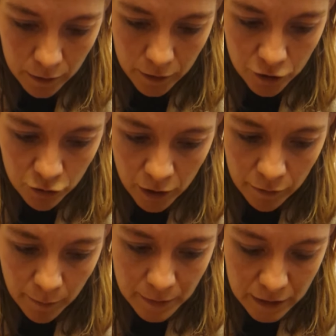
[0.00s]
Because you're not in
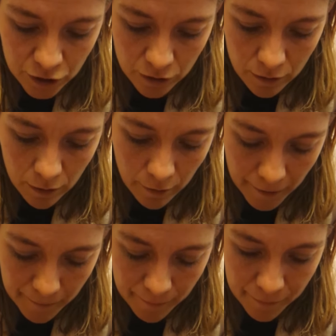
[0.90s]
the right position.
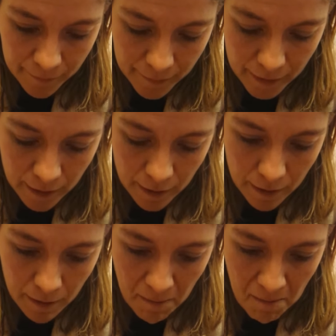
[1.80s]
Alright.
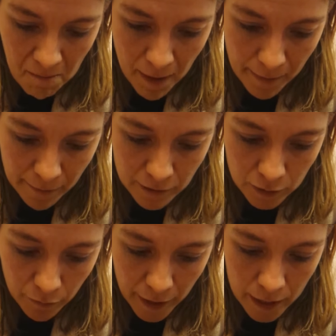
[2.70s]
Maybe it was
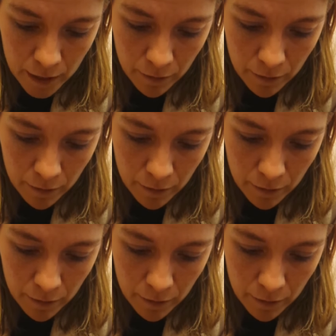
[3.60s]
the red.